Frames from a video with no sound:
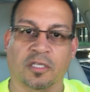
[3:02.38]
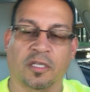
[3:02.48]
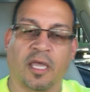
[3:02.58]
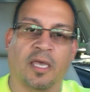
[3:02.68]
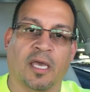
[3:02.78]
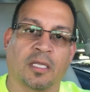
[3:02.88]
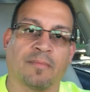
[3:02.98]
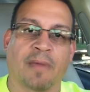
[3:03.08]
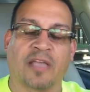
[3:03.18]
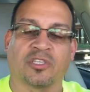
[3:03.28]
today an
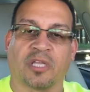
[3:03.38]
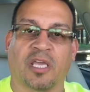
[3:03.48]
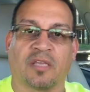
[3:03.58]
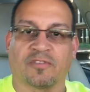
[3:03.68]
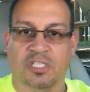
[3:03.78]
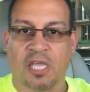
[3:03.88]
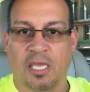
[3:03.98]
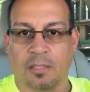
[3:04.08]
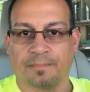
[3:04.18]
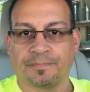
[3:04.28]
imaginative state.